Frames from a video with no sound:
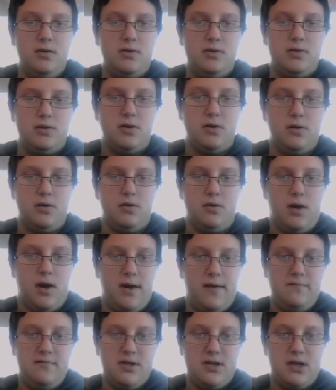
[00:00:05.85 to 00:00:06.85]
So
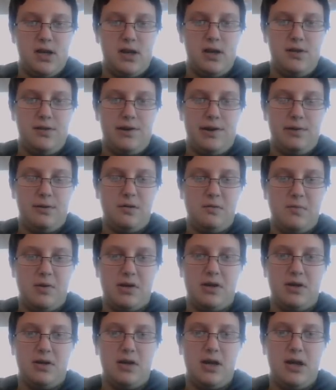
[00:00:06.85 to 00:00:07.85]
I've decided that I'm going to
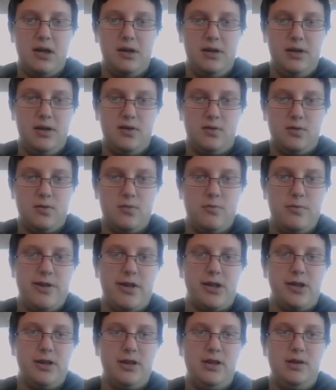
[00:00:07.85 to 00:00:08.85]
make a daily or
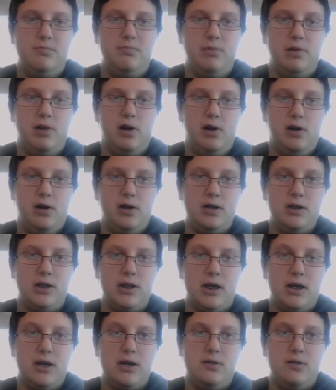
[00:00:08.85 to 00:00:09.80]
weekly blog.